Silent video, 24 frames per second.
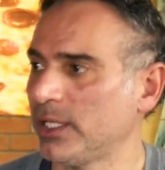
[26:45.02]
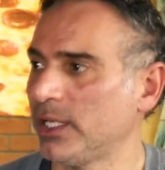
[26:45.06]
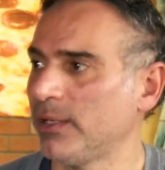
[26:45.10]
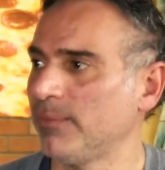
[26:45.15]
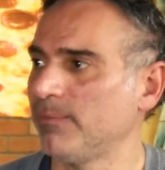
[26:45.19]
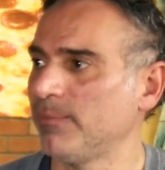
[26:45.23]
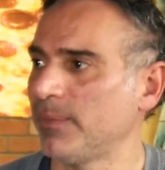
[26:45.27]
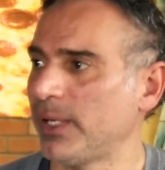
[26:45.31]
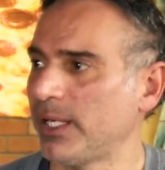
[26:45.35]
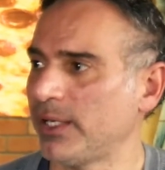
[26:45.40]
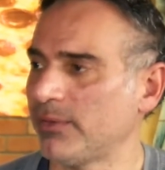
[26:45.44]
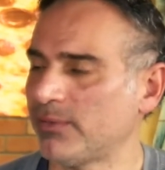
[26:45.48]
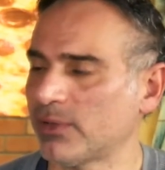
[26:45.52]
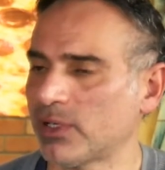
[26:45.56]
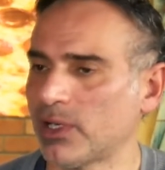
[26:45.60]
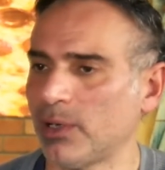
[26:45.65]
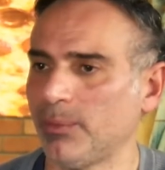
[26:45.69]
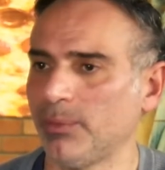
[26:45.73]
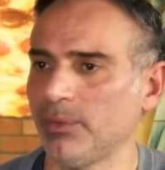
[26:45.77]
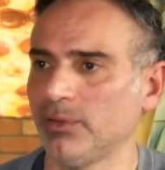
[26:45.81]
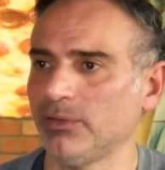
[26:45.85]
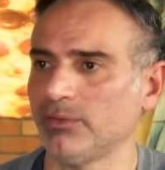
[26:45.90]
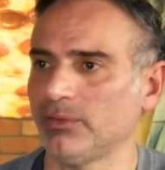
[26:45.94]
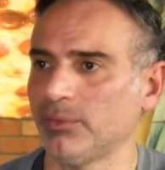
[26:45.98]
Yeah, I have a
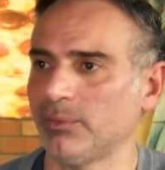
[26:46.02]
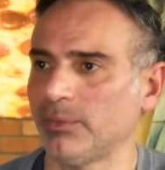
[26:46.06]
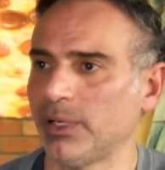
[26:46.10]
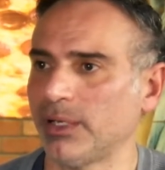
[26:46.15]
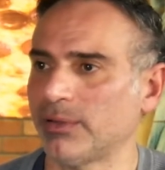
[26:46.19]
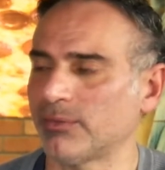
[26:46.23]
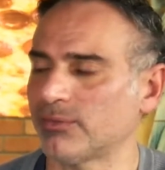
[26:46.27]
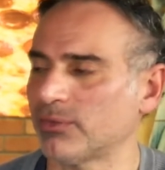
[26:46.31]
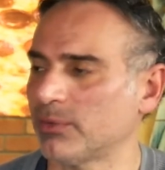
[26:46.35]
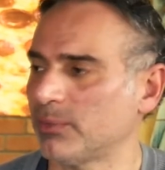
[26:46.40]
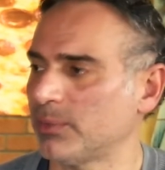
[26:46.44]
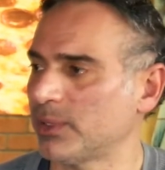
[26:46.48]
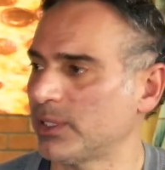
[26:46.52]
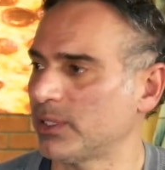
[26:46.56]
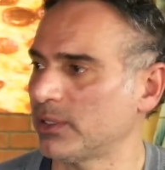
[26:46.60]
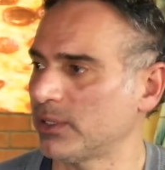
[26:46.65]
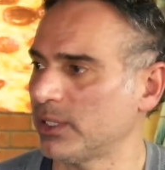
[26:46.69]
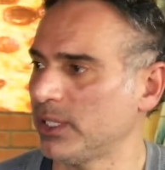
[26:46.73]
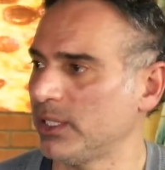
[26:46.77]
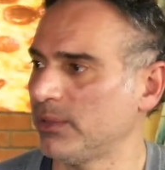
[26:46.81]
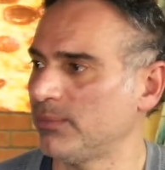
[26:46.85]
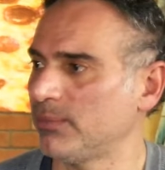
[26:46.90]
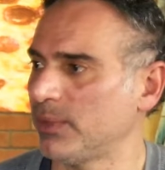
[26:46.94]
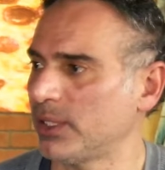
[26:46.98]
couple of them buying for me.
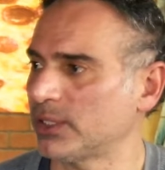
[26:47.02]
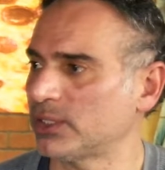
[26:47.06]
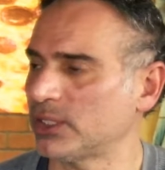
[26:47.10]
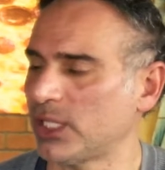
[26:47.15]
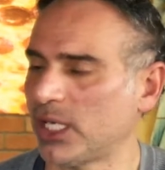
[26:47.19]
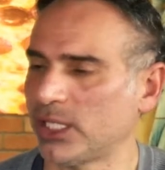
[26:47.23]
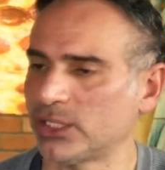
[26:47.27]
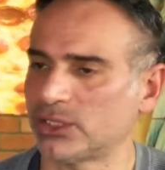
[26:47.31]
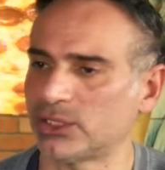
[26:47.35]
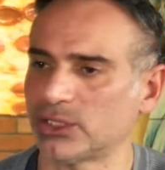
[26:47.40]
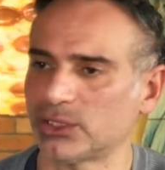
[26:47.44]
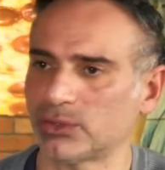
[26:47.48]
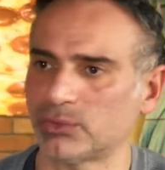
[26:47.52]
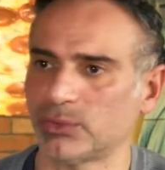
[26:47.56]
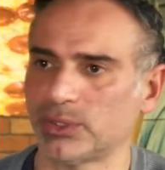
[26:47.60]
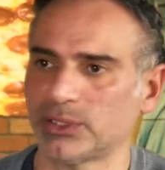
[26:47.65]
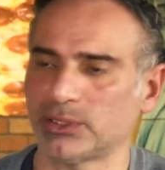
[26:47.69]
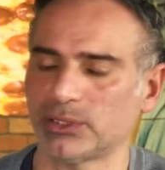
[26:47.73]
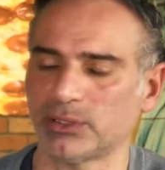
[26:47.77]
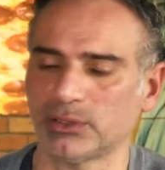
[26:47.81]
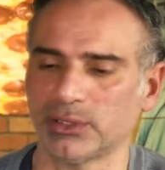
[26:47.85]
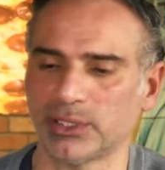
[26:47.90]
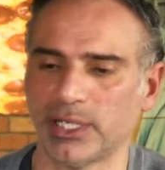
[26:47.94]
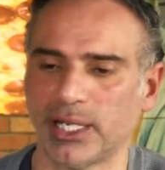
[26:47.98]
Yeah, I just
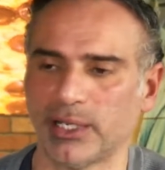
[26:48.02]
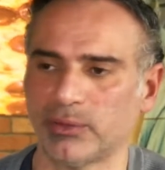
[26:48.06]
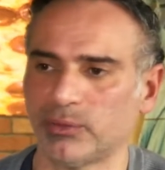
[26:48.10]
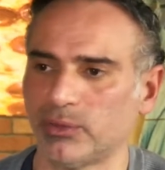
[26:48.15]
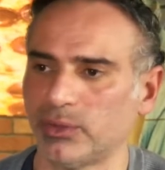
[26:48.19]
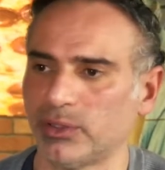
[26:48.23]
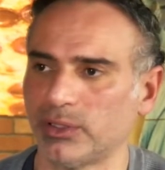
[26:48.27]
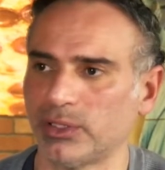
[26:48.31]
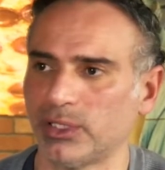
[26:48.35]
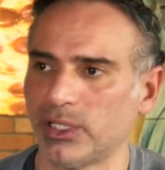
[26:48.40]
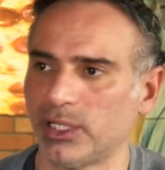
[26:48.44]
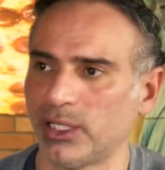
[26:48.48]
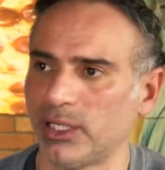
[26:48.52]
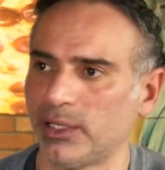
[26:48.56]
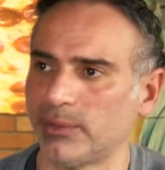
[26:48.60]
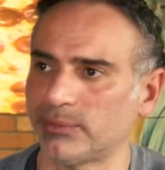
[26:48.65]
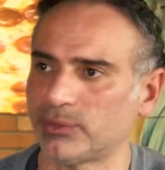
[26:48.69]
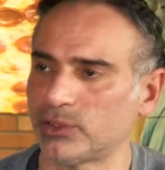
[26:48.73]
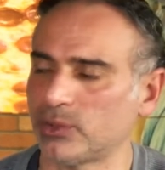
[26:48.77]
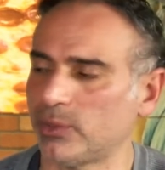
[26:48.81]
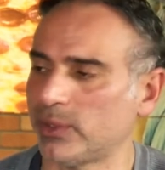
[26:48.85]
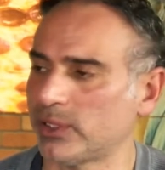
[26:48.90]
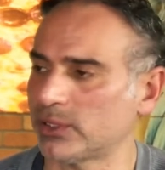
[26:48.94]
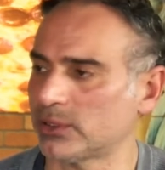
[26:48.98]
recently had one
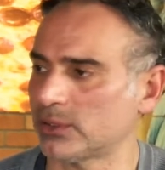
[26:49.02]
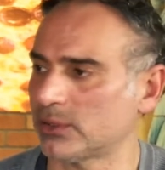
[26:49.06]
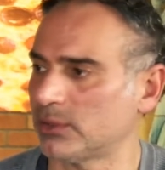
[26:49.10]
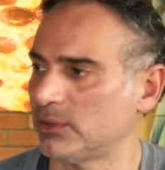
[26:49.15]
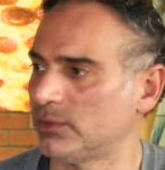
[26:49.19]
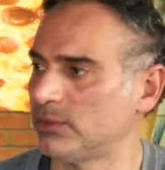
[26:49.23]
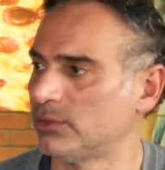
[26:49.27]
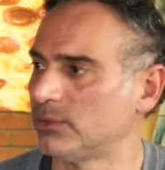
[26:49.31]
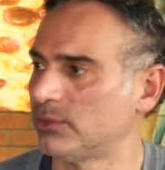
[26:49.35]
2 weeks ago.